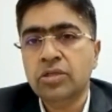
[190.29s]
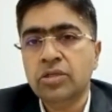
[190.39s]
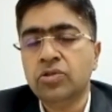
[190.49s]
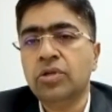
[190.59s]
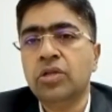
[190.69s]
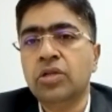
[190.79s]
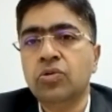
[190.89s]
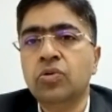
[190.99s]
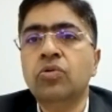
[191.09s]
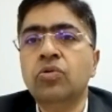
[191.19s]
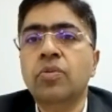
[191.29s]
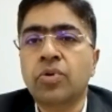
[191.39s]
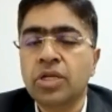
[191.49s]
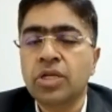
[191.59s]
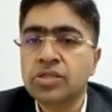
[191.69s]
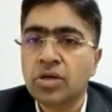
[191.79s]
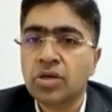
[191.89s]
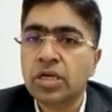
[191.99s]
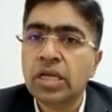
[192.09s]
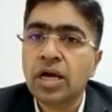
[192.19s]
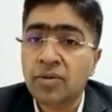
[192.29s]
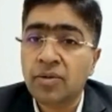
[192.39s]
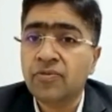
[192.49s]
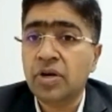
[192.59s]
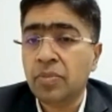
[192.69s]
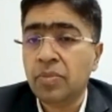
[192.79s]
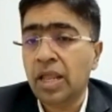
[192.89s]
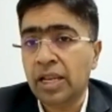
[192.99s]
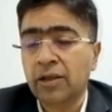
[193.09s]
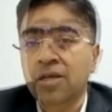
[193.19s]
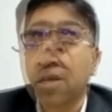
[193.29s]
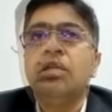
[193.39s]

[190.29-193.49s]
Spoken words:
so that you do a pretty solid upfront planning.